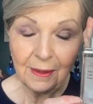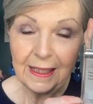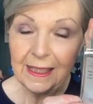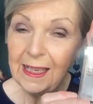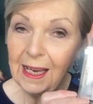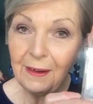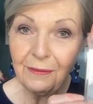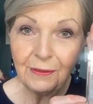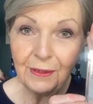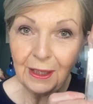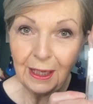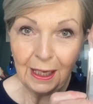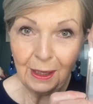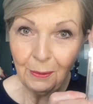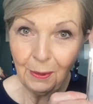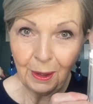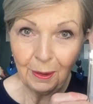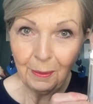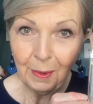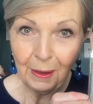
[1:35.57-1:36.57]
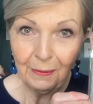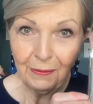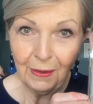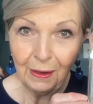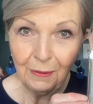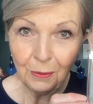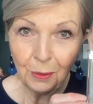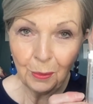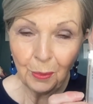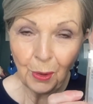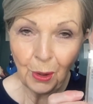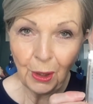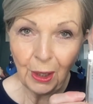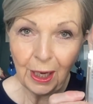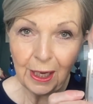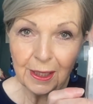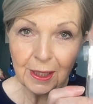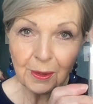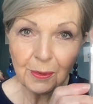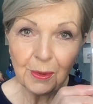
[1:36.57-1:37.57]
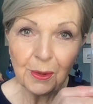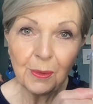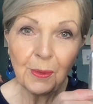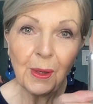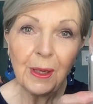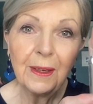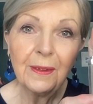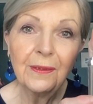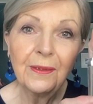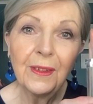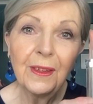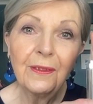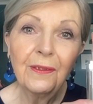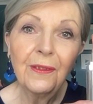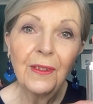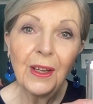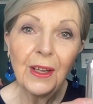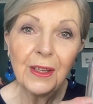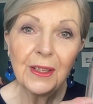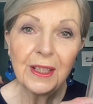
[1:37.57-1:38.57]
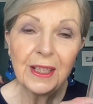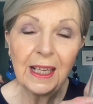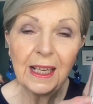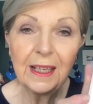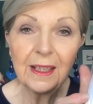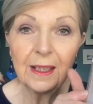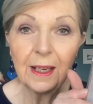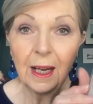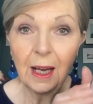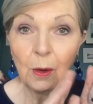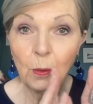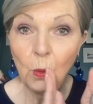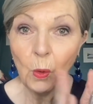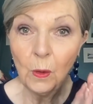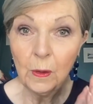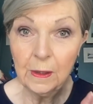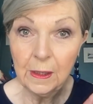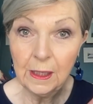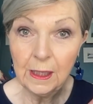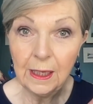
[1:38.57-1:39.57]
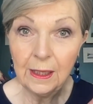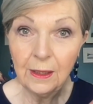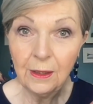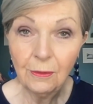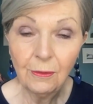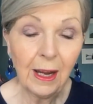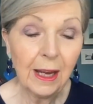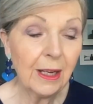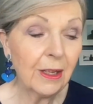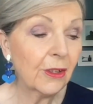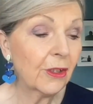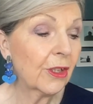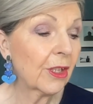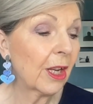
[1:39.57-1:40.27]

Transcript: Definitely one of my favourite products. It was one of the first things that I wanted in the range.